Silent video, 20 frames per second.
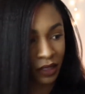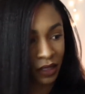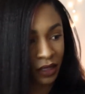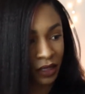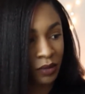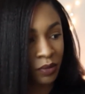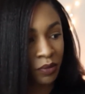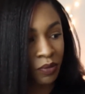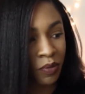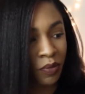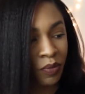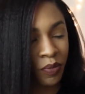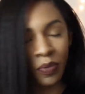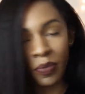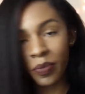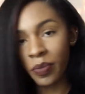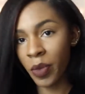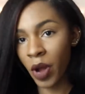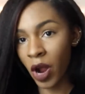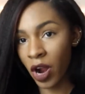
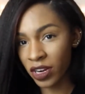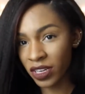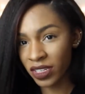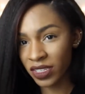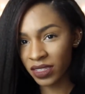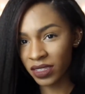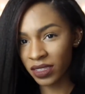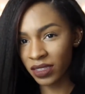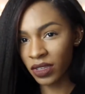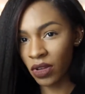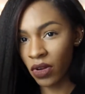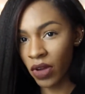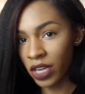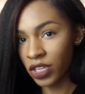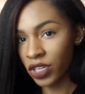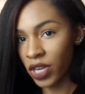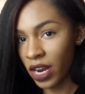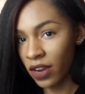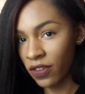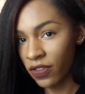sparse, so I
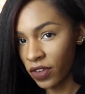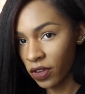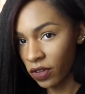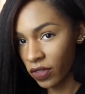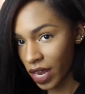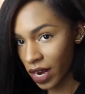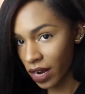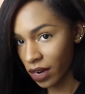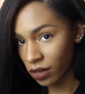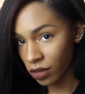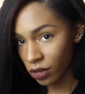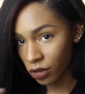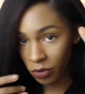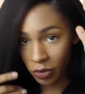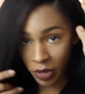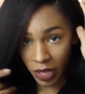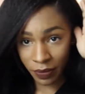try to fill that in a little